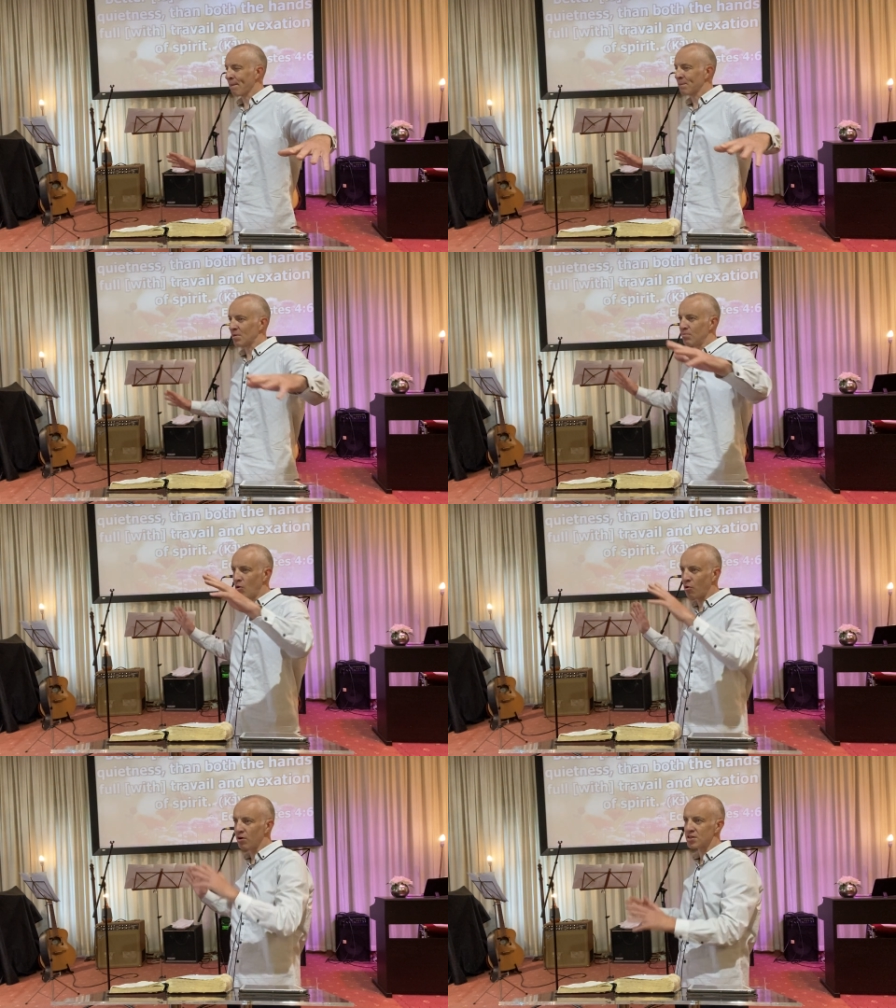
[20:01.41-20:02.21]
But
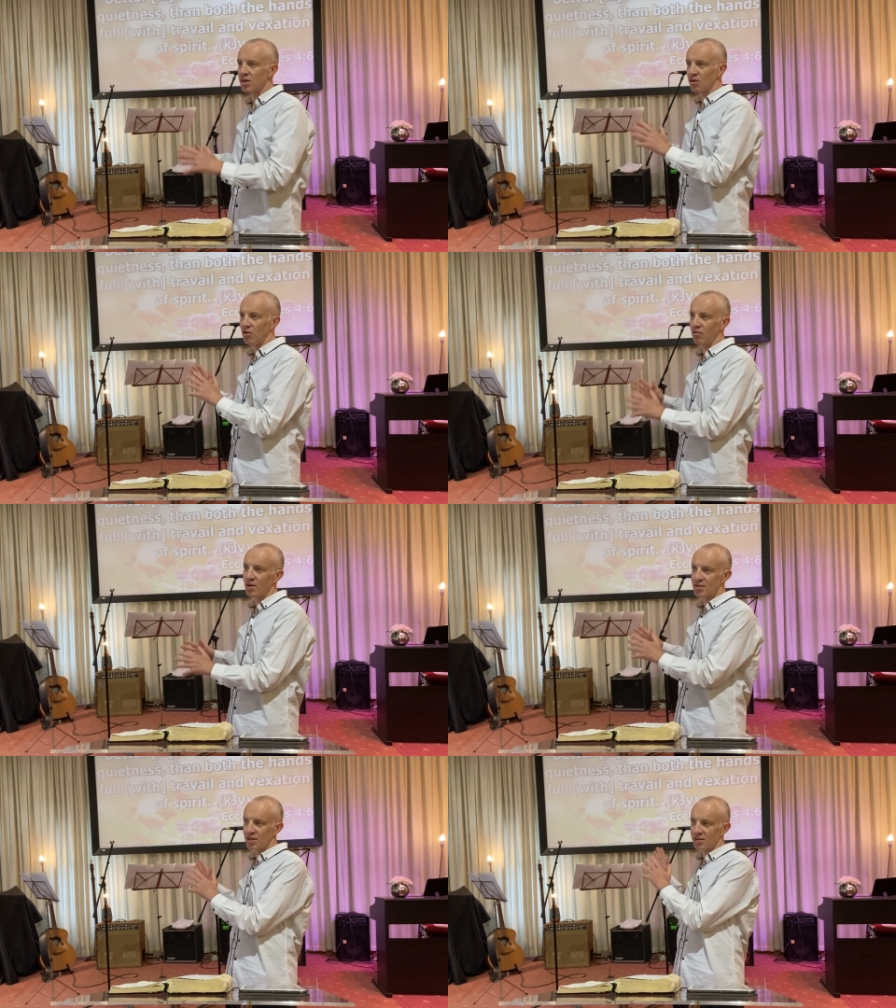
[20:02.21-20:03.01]
more is not
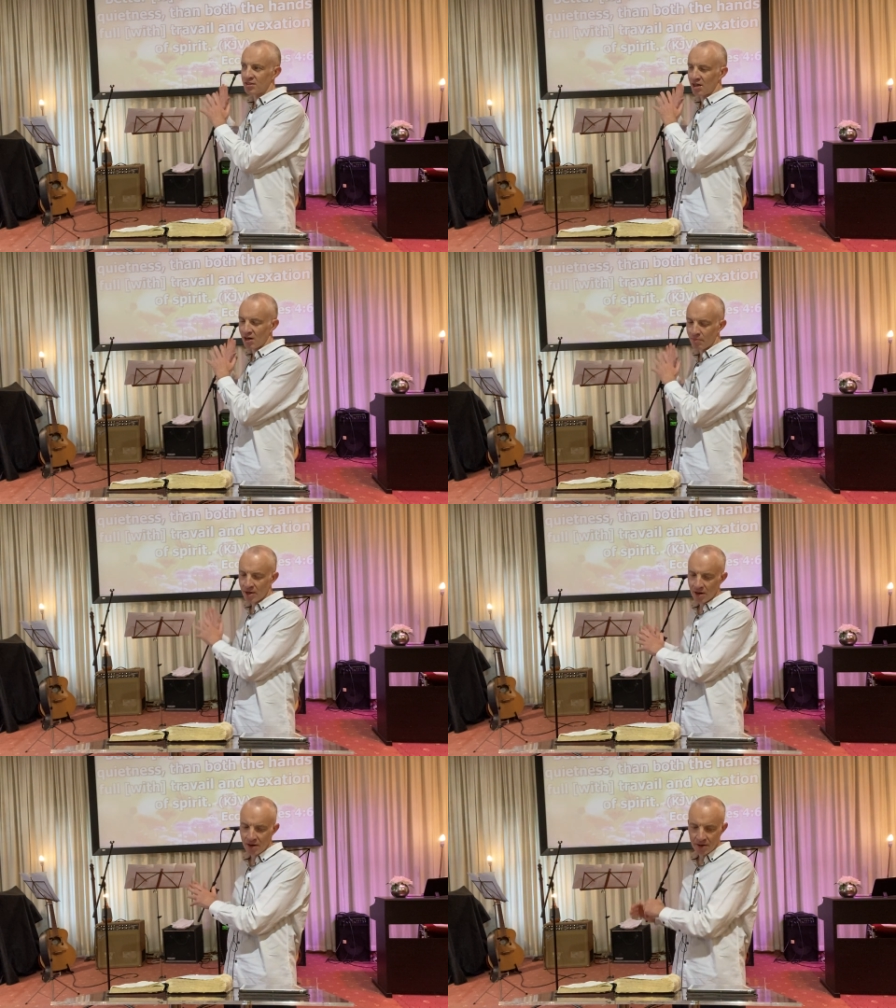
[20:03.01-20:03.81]
always necessarily
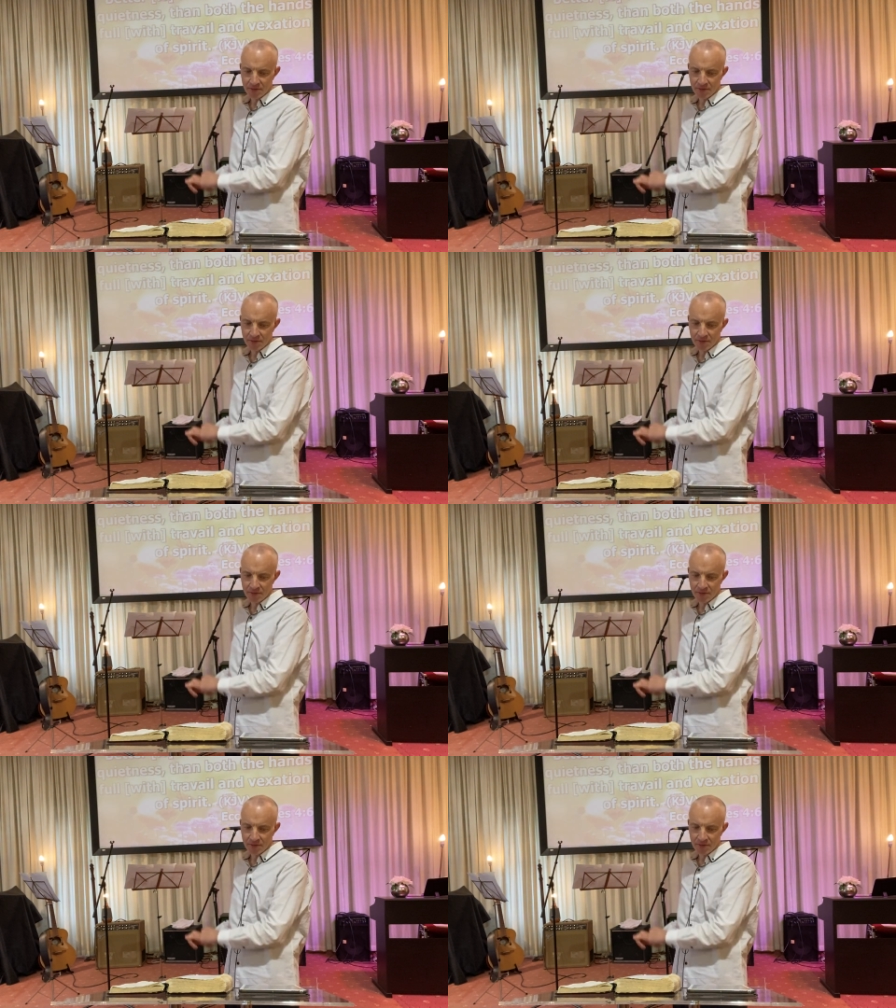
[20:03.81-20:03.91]
better.